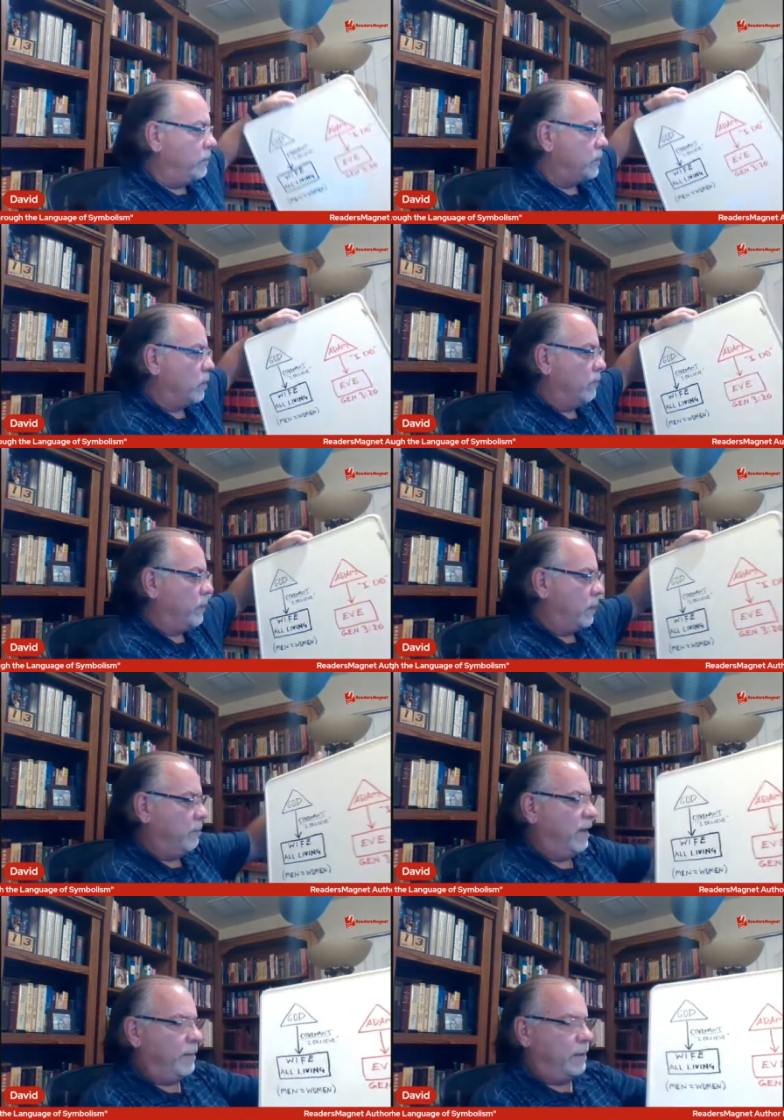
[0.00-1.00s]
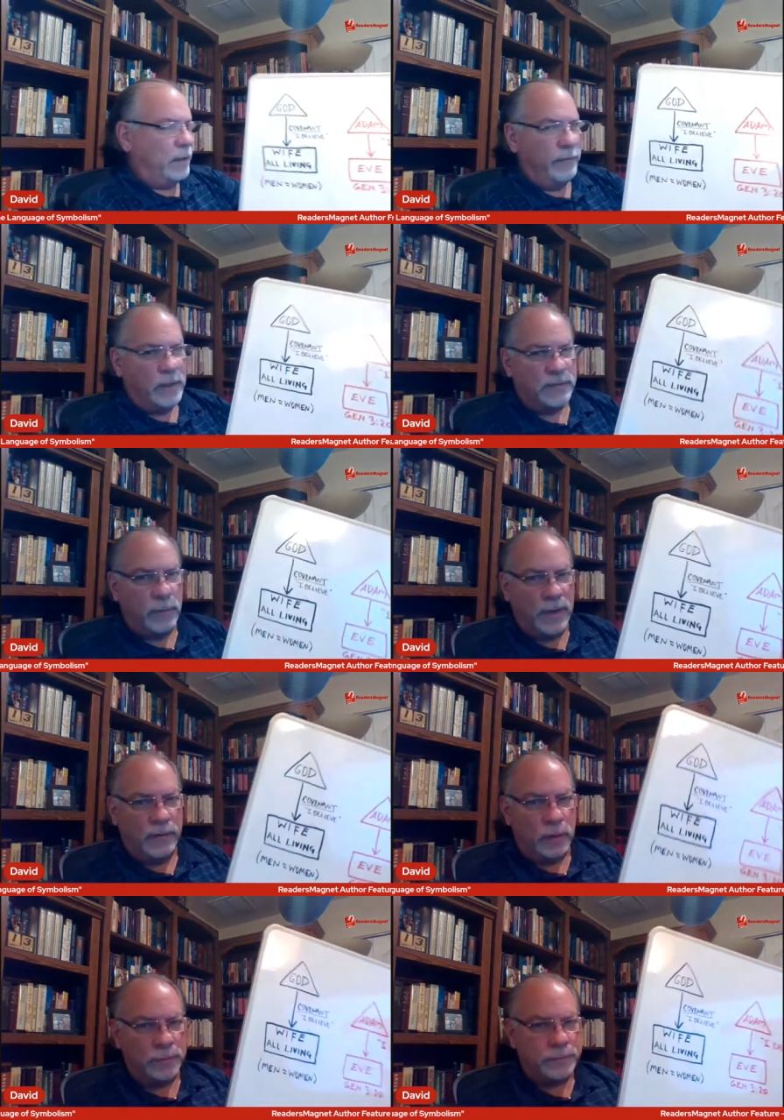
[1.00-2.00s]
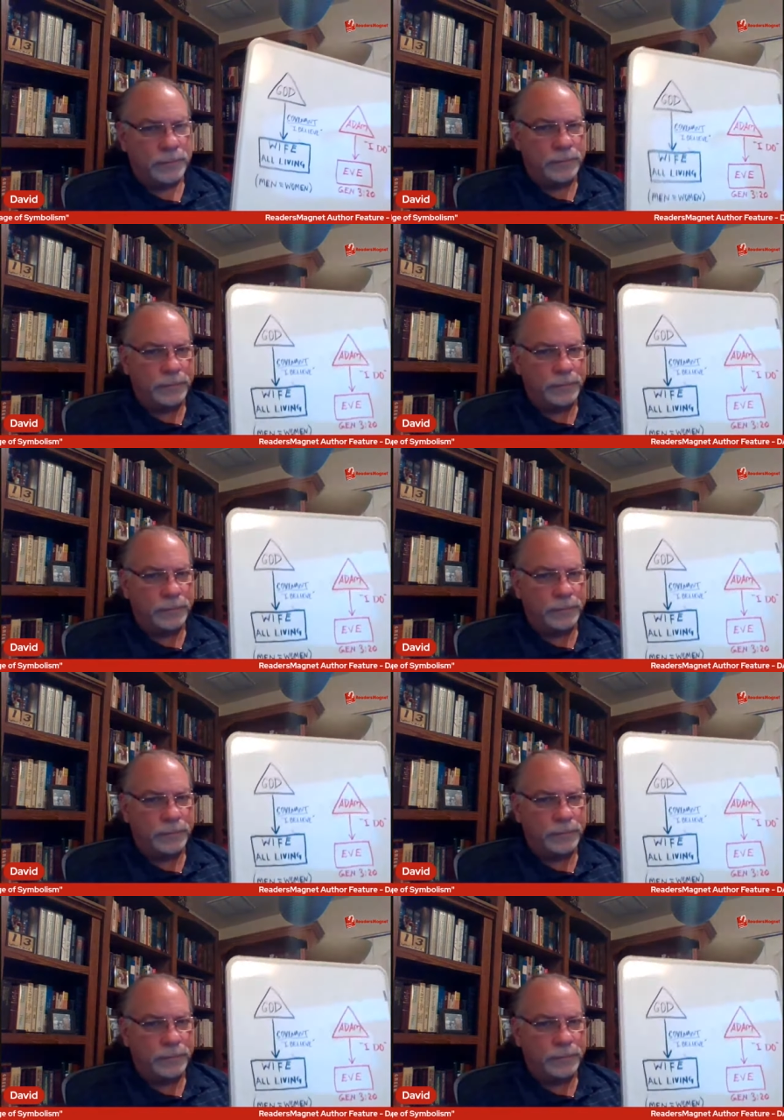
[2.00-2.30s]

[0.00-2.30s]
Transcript: we sort of maybe leave this forever.